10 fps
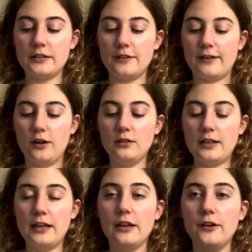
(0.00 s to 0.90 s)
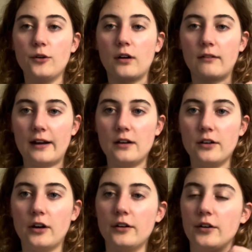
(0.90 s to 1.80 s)
if I don't like it, or I run out of
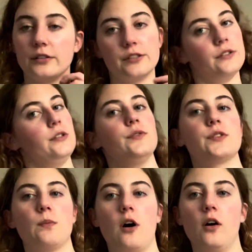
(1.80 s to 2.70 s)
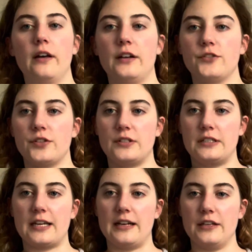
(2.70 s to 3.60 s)
yarn, or it's too small, and it's just a
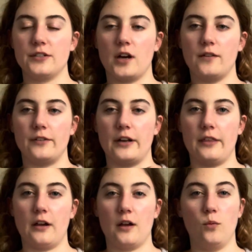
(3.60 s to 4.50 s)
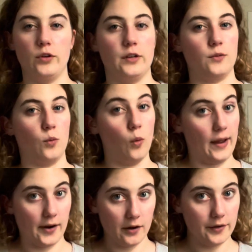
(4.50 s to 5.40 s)
tiny scarf that I think I wouldn't
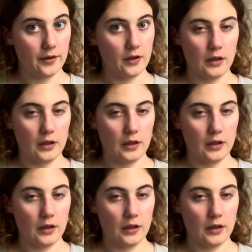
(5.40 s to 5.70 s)
wear,